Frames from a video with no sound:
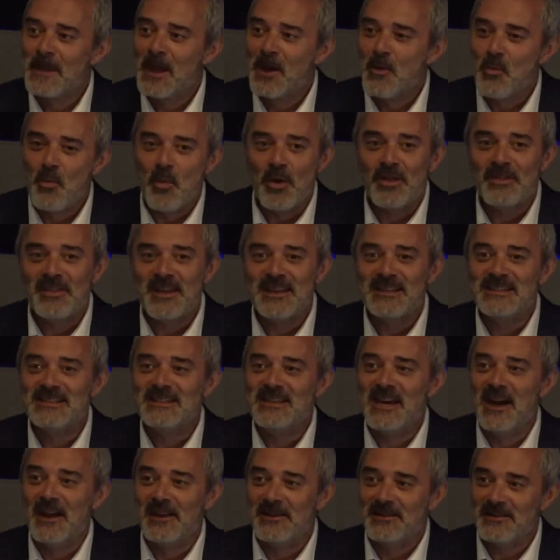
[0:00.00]
what they've
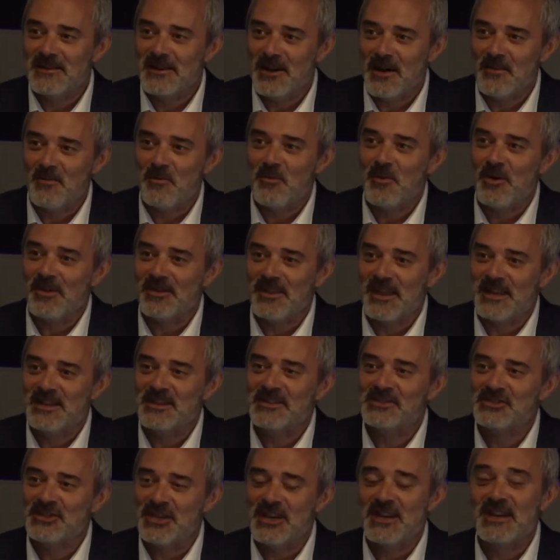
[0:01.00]
done and what they'd
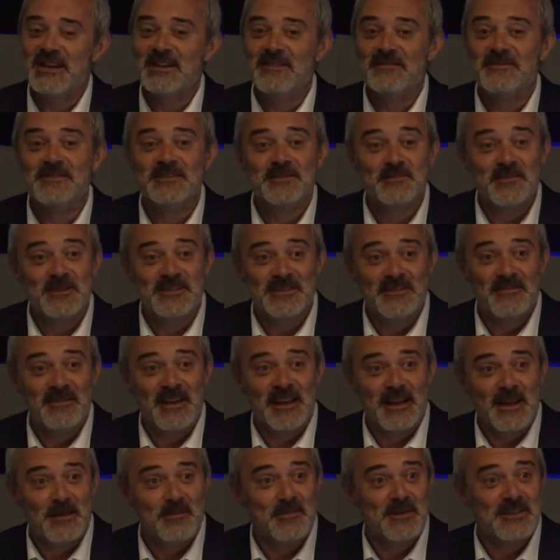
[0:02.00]
achieved,
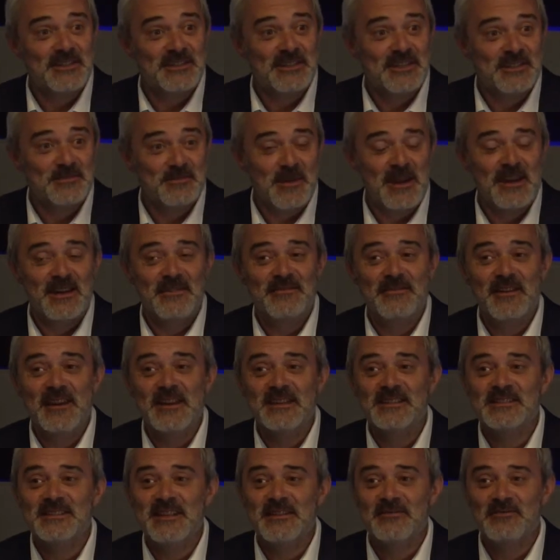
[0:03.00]
specifically business
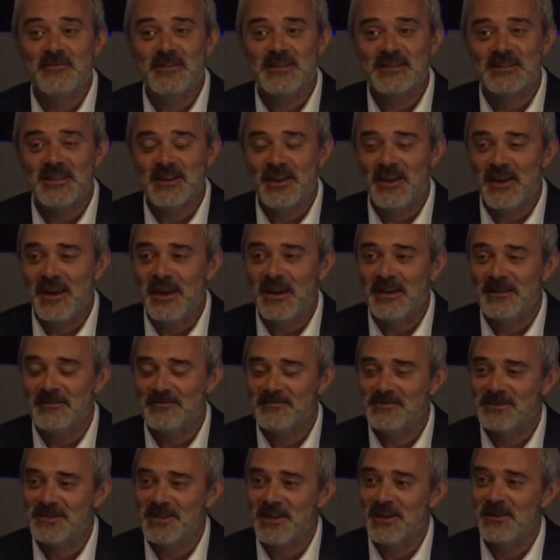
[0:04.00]
benefits in
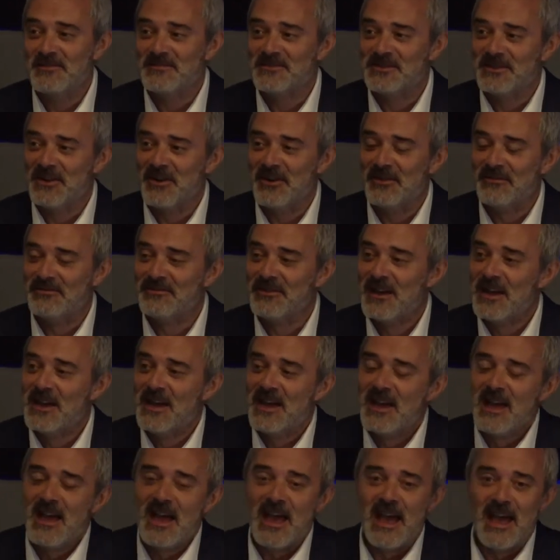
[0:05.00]
terms of
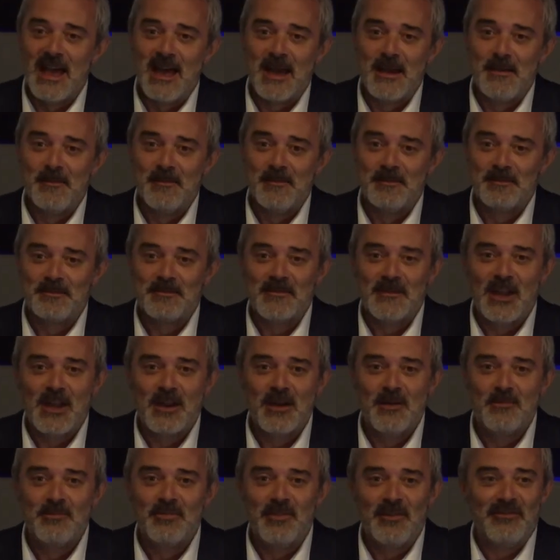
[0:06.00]

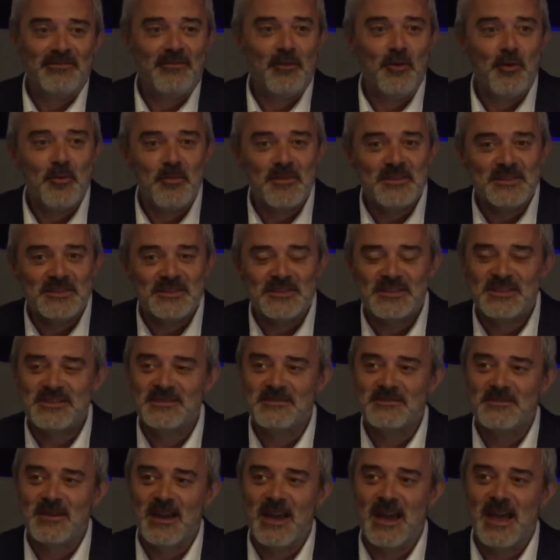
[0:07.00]

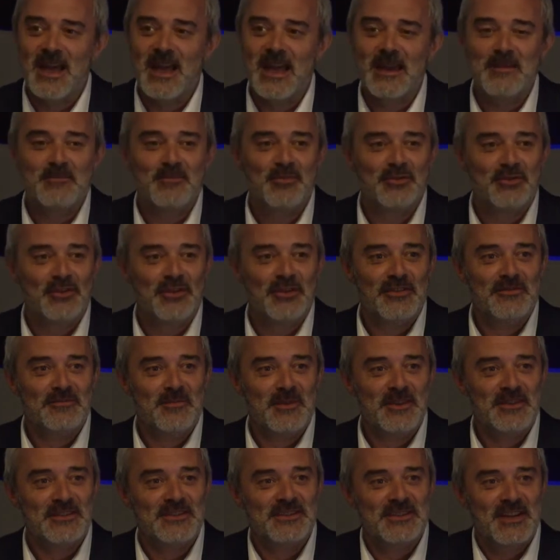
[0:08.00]
performance
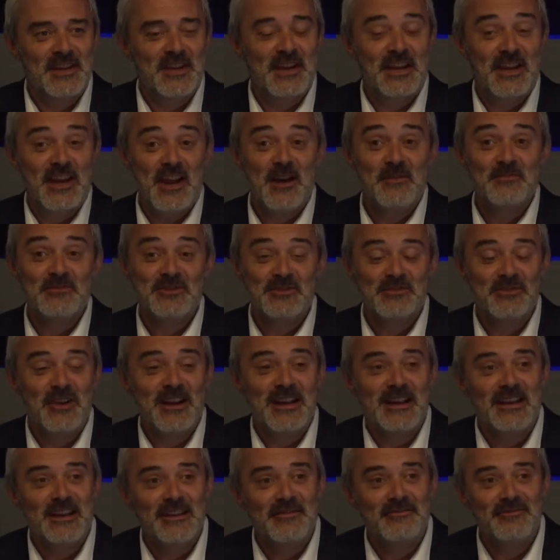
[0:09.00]
improvements that come
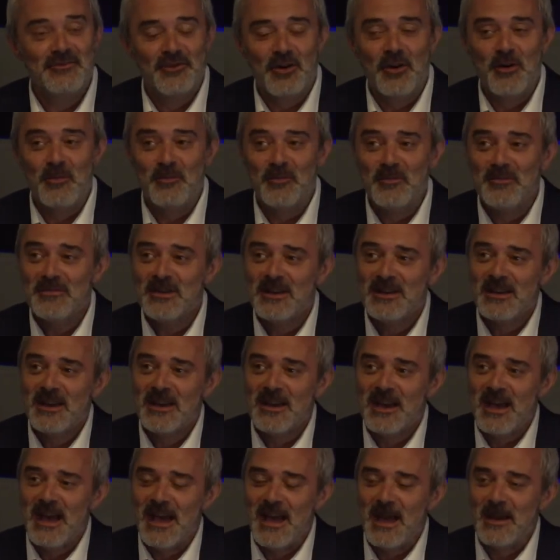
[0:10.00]
directly from
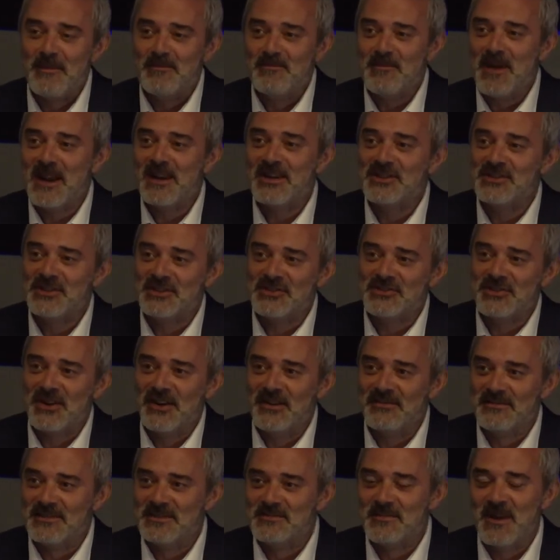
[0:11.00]
managing
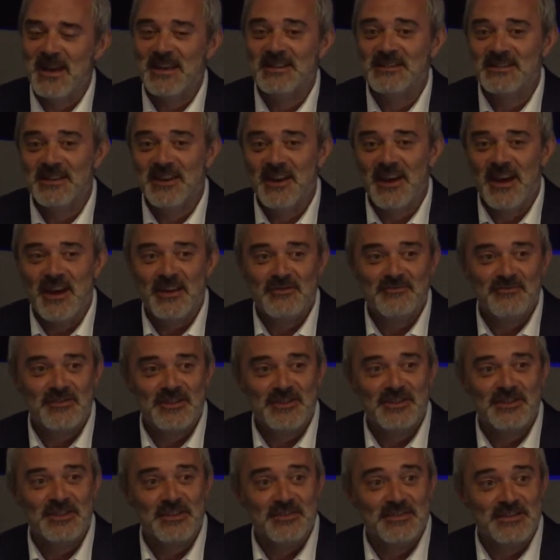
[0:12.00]
drivers better and
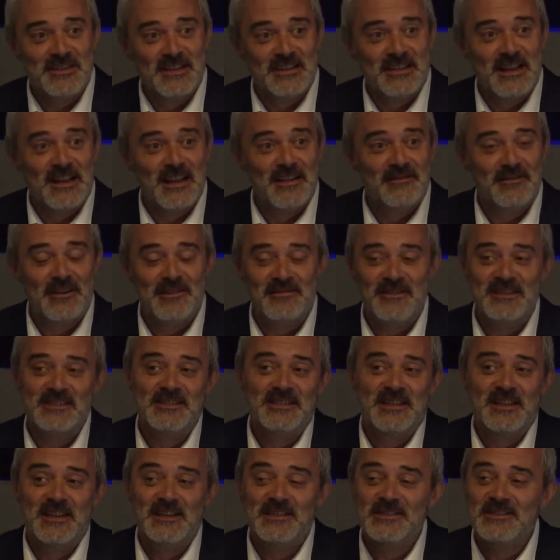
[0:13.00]
reducing the level of
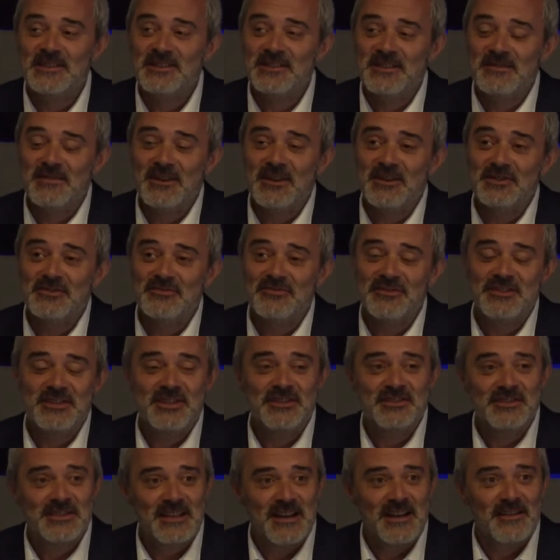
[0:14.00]
incidents. Because if you can
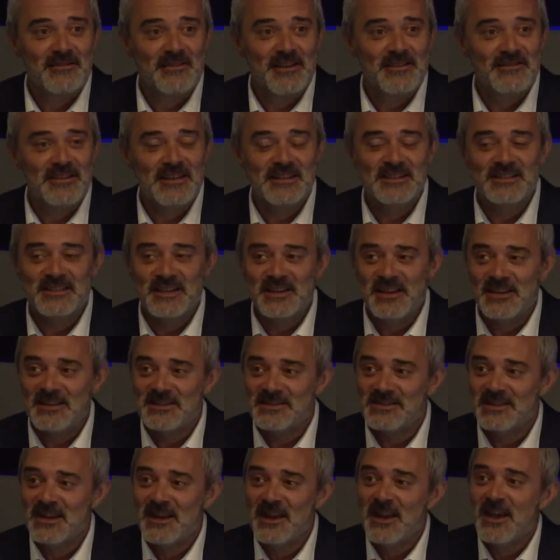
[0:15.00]
reduce the level of incidents,